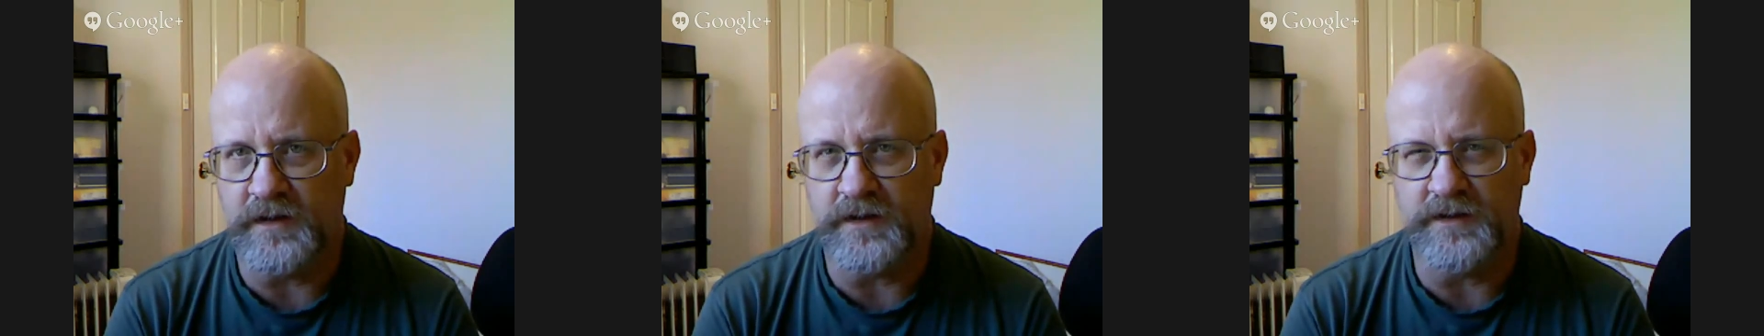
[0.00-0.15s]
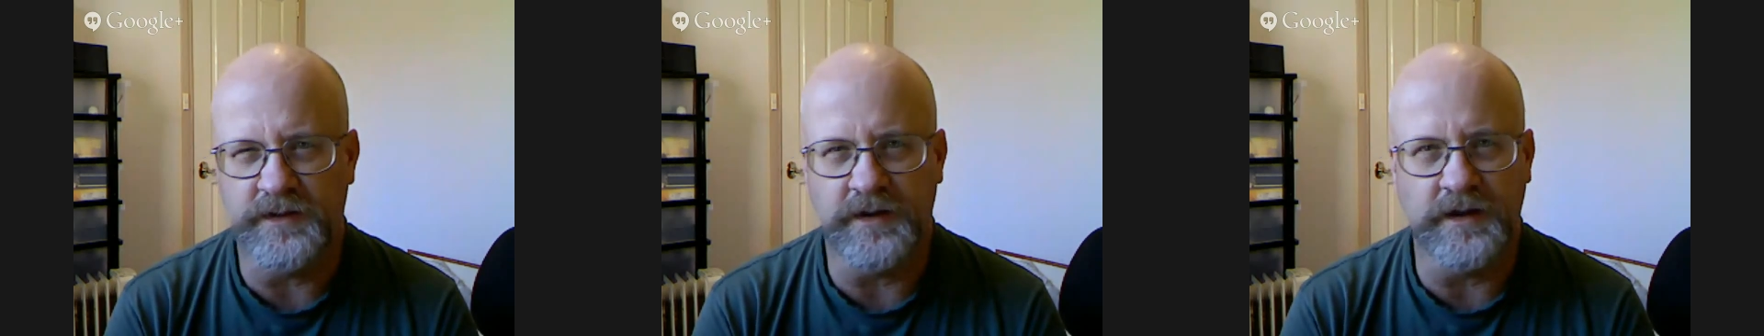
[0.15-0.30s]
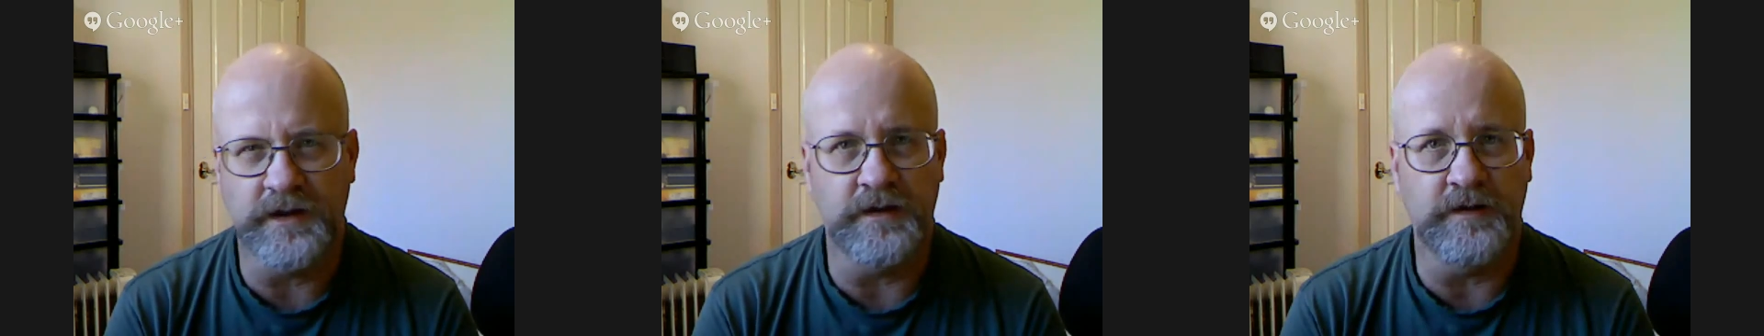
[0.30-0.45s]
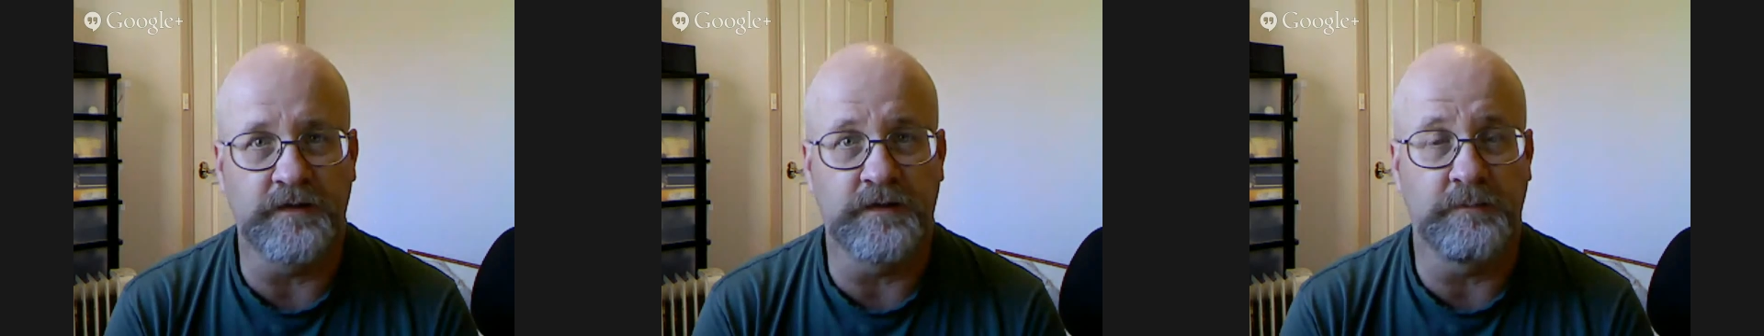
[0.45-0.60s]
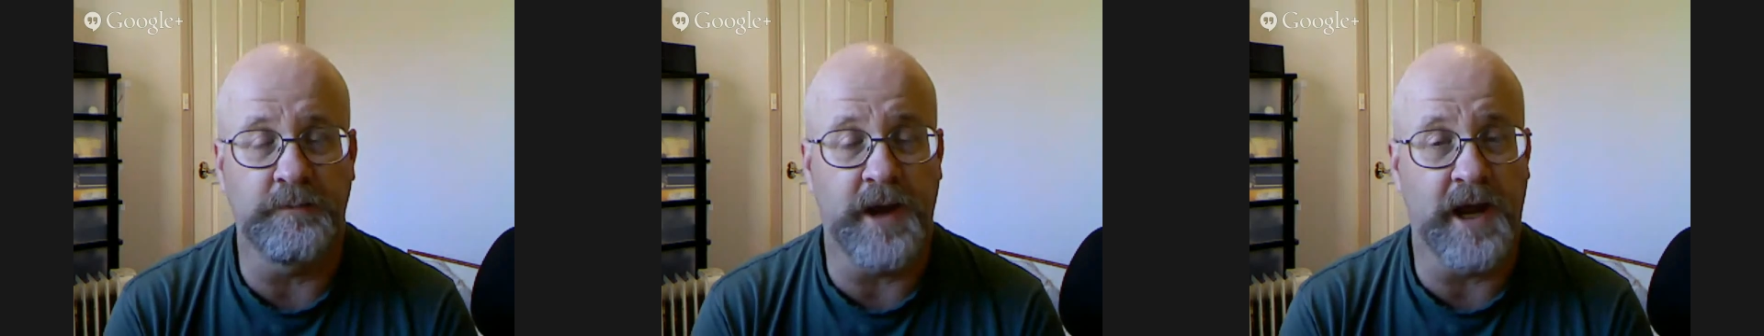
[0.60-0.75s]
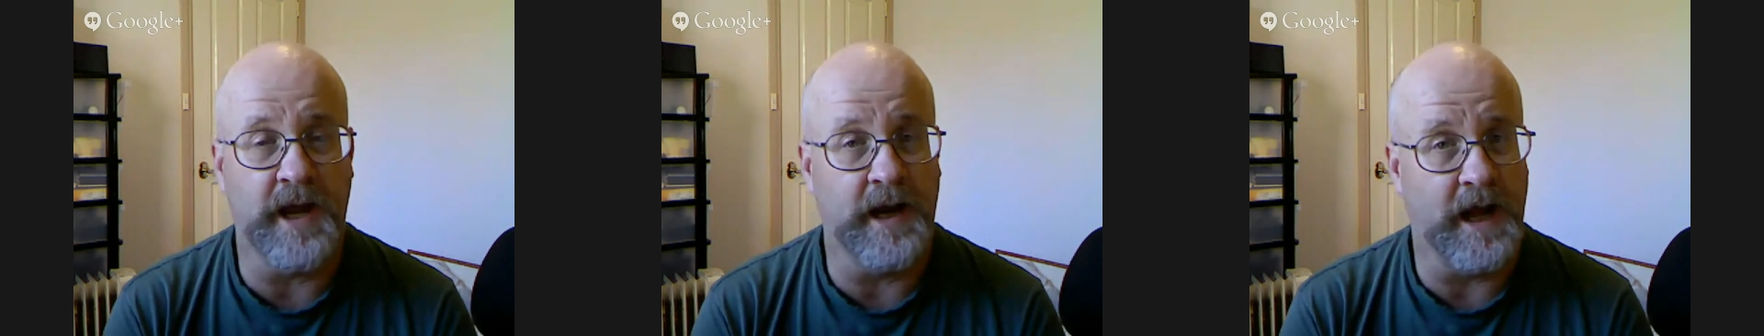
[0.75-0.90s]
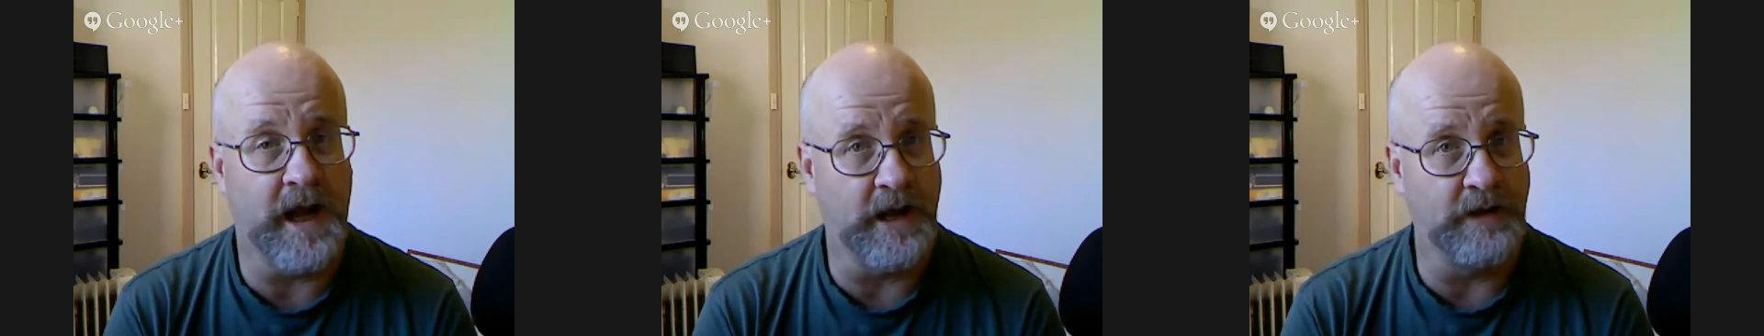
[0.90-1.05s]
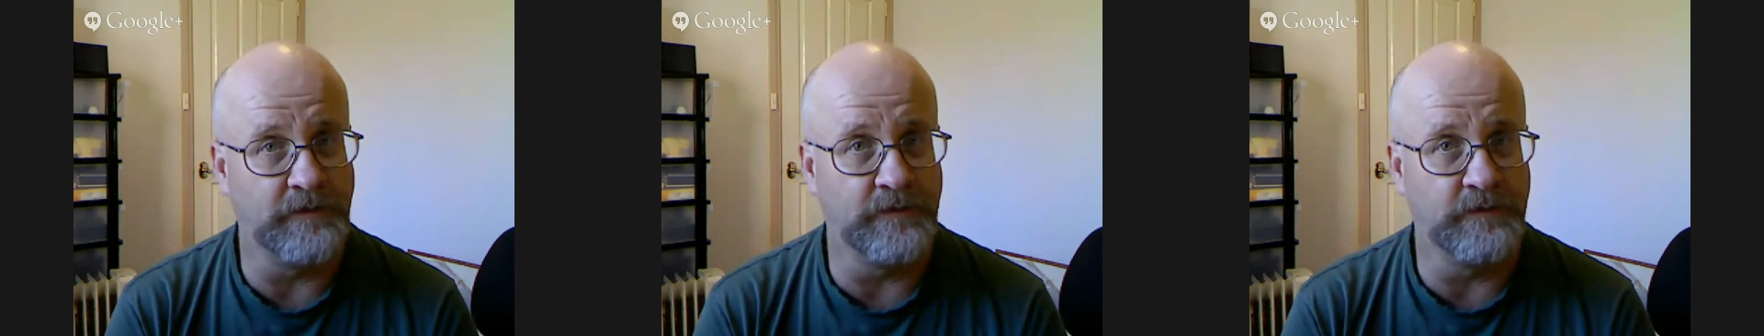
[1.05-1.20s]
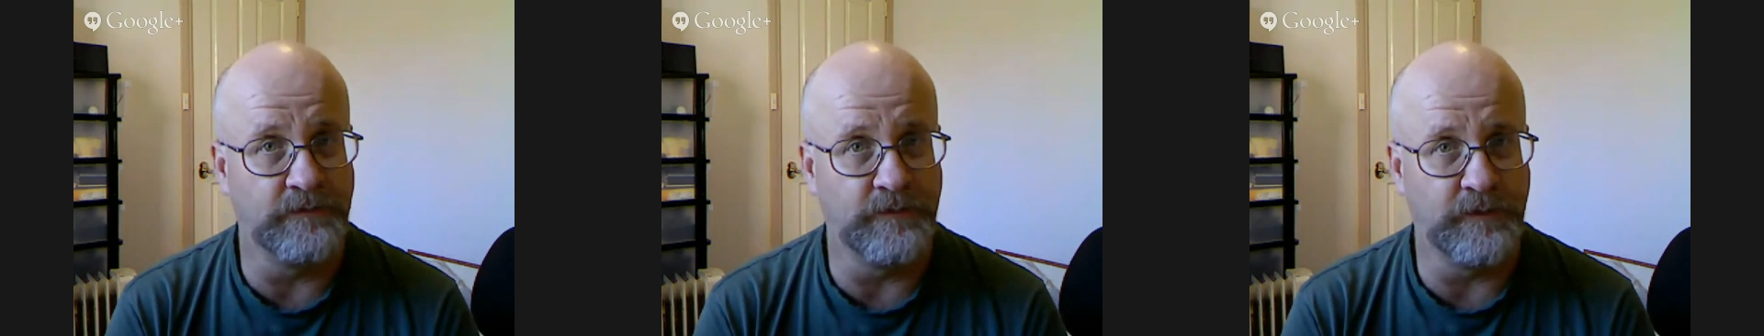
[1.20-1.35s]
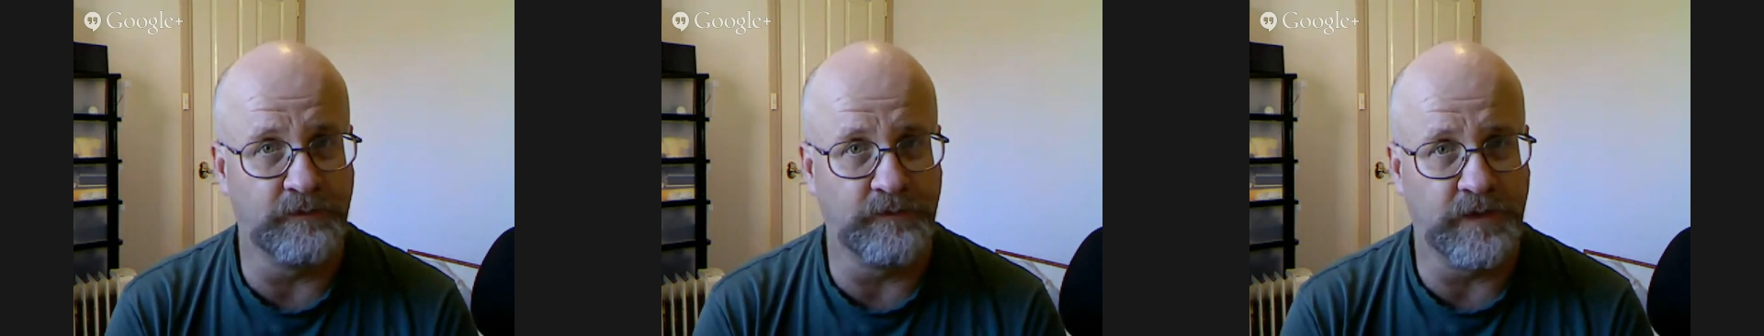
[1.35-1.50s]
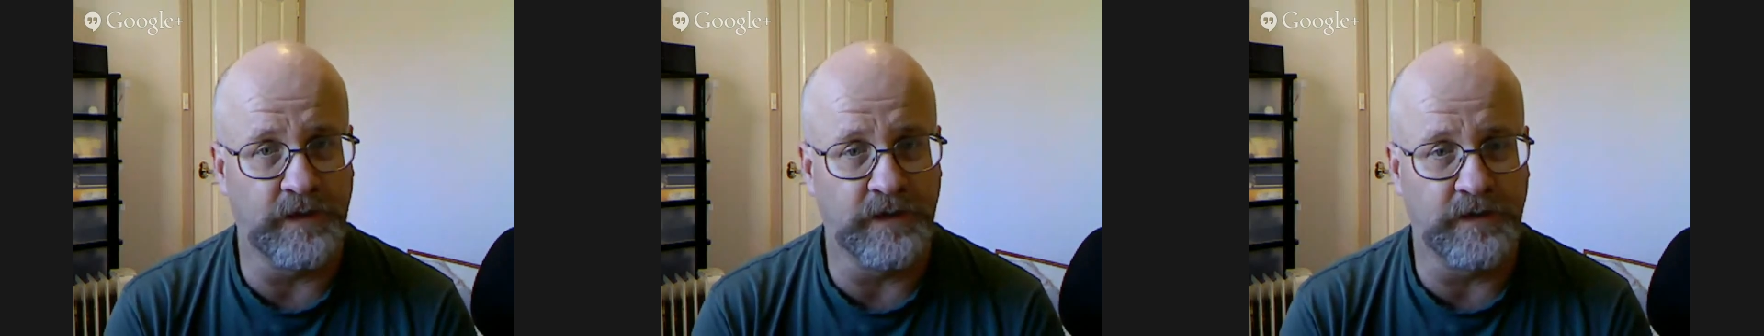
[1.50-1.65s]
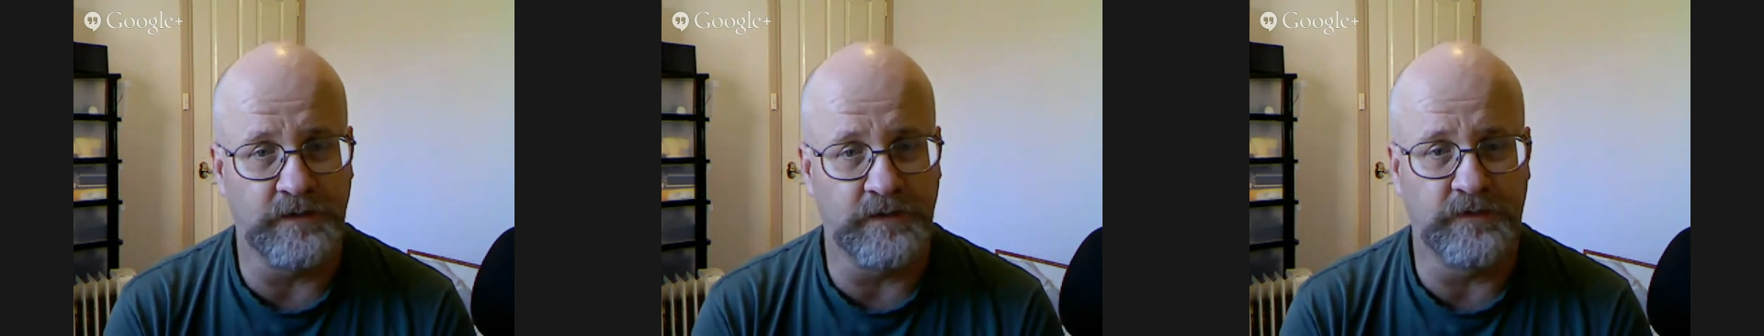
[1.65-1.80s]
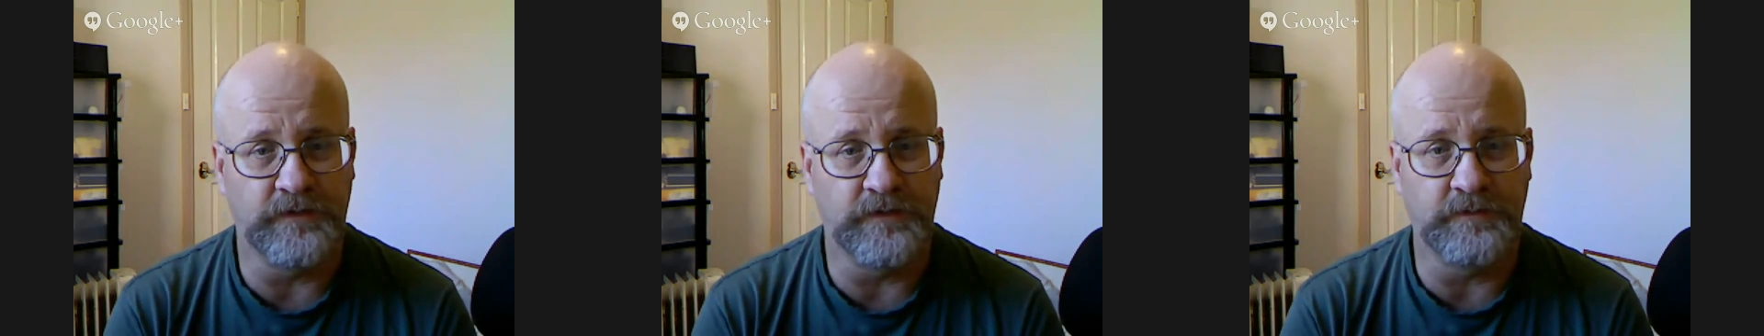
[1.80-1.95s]
I think it's about
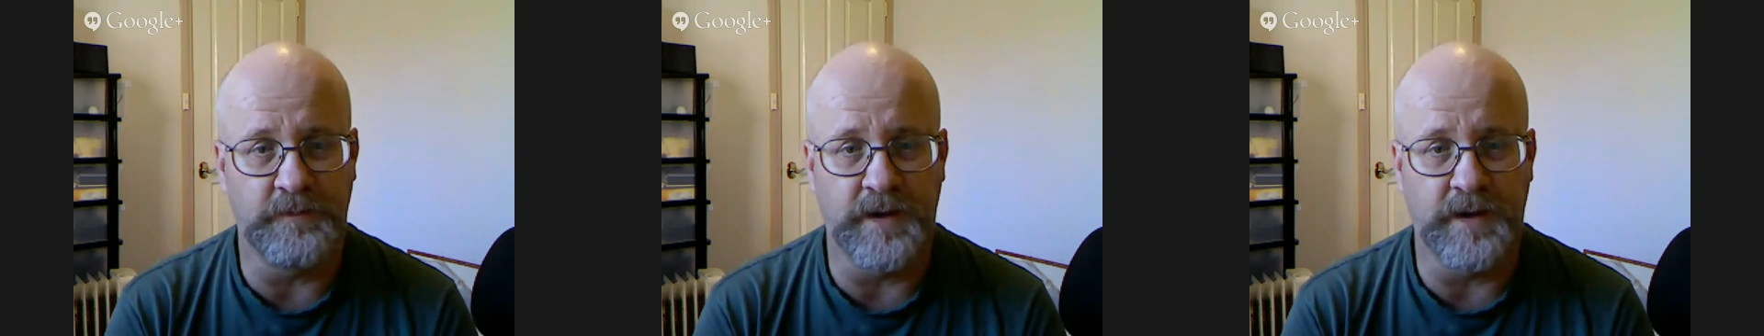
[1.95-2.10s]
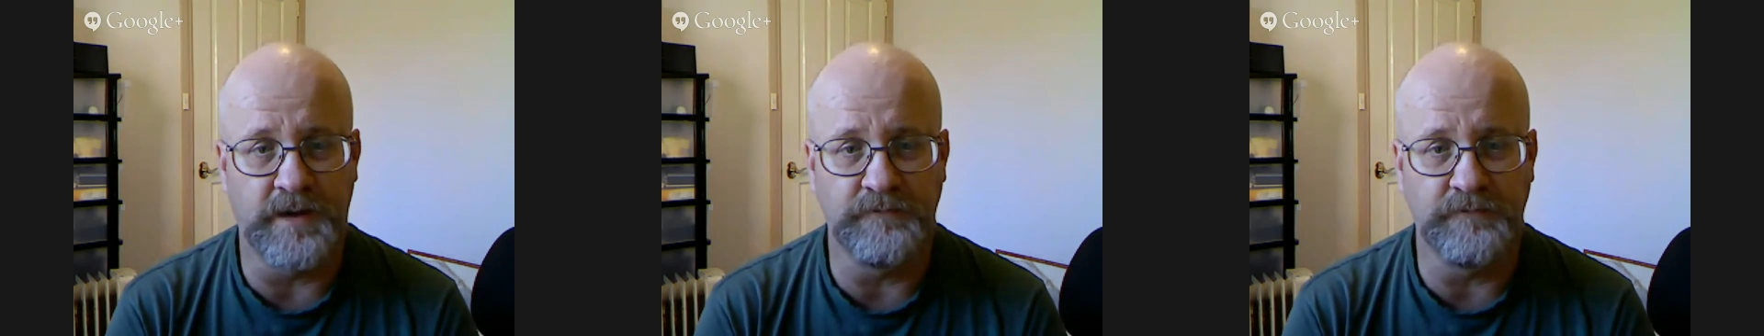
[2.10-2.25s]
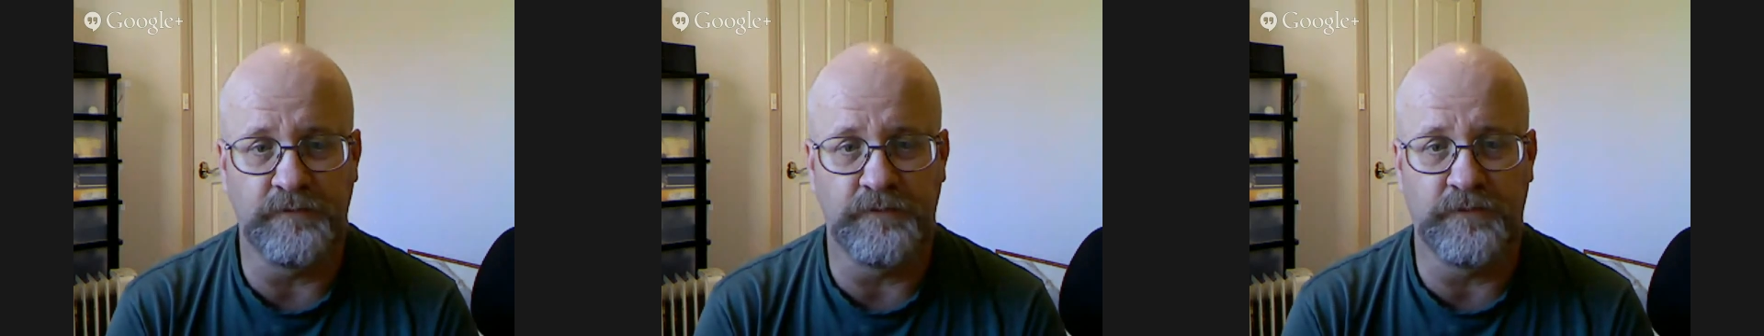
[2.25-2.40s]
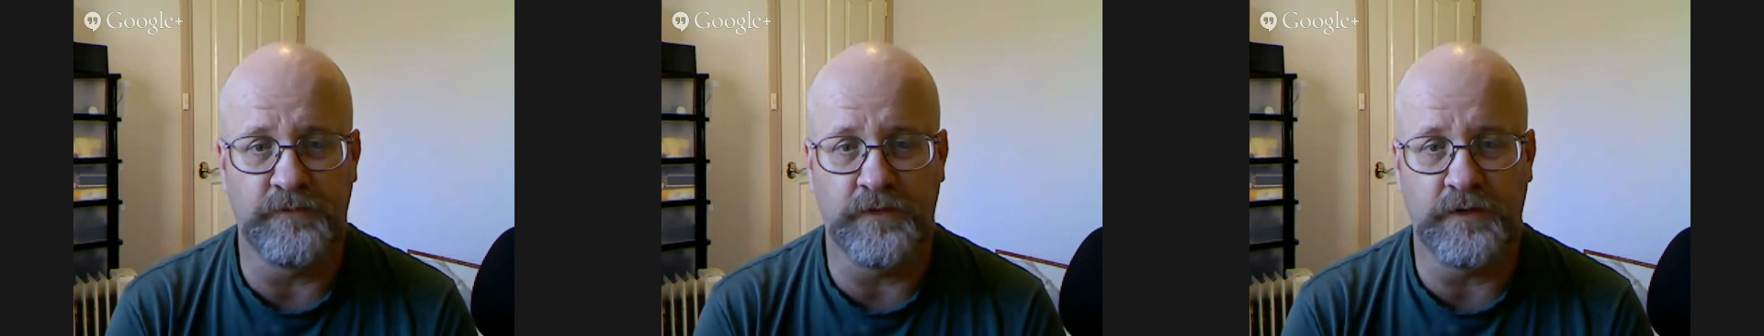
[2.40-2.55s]
$150 a month